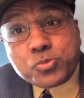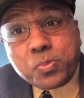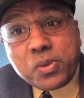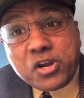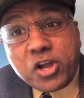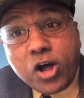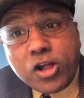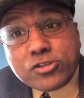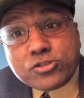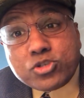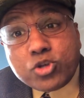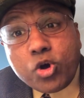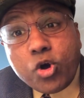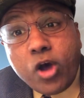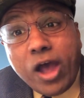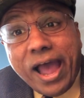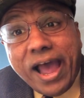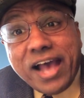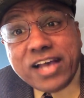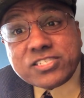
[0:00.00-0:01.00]
but
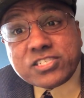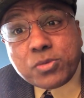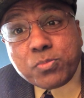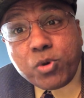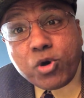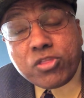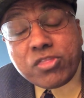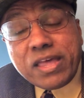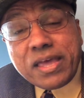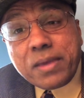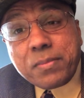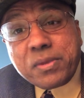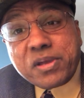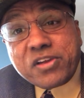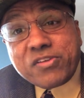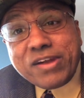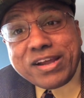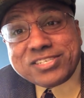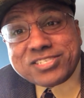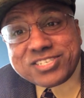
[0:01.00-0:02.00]
also ask about the
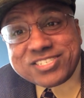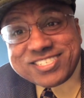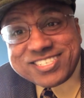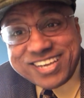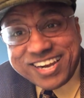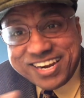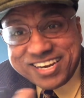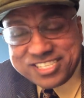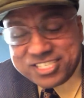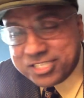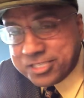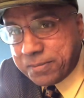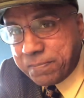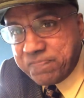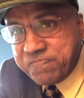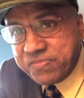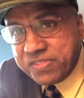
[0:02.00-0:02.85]
immigration status.